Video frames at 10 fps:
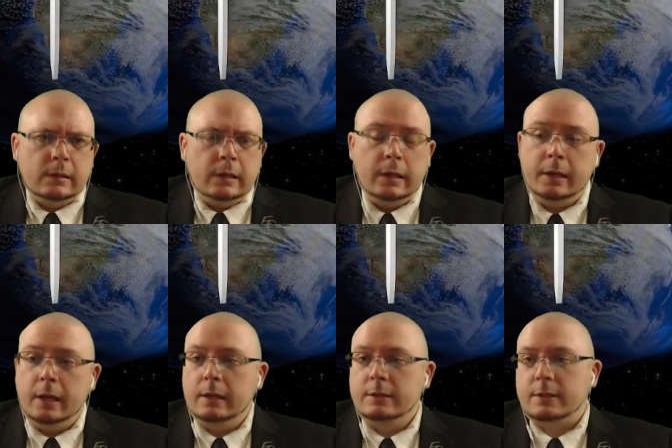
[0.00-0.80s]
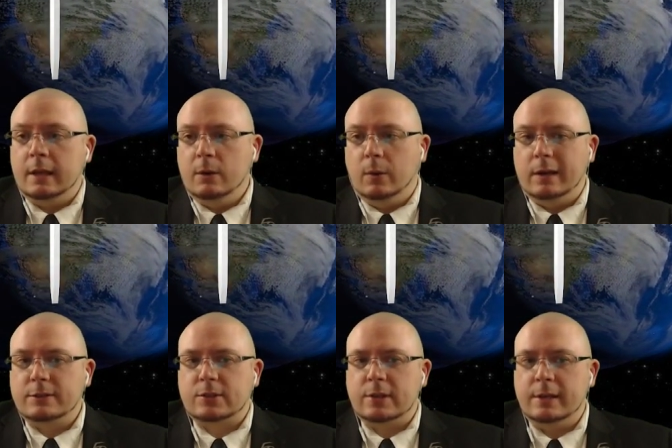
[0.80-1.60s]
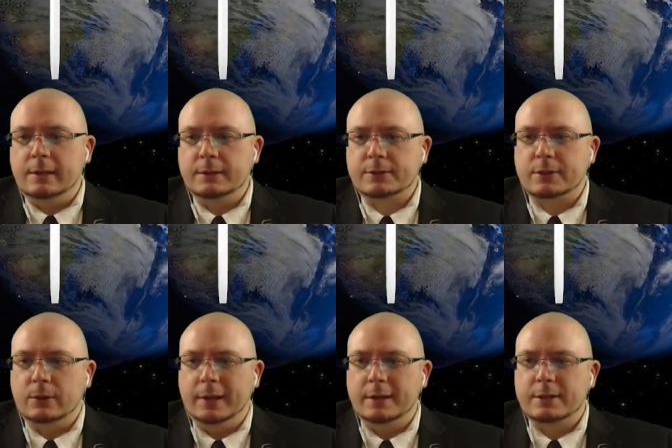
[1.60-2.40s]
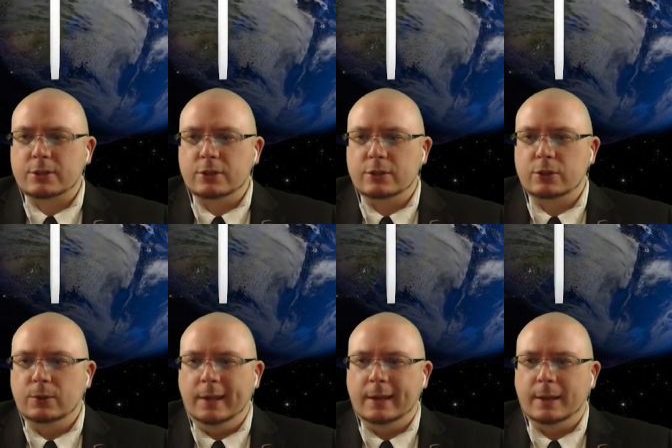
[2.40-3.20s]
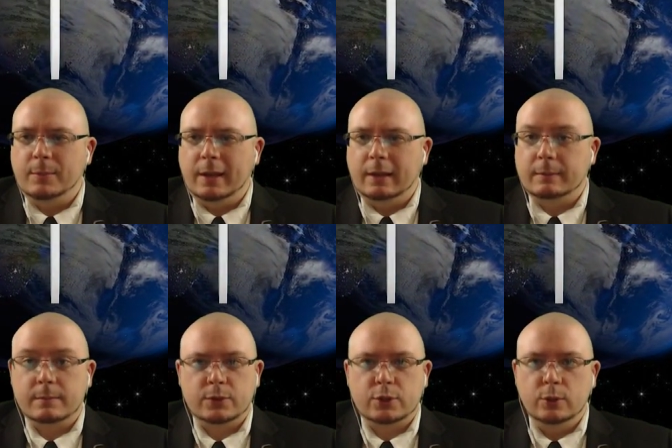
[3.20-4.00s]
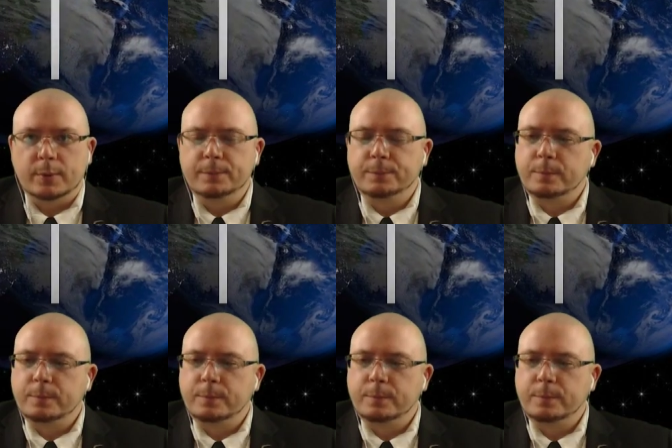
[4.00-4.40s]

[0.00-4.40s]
Anyways, so in addition to EA being stupid,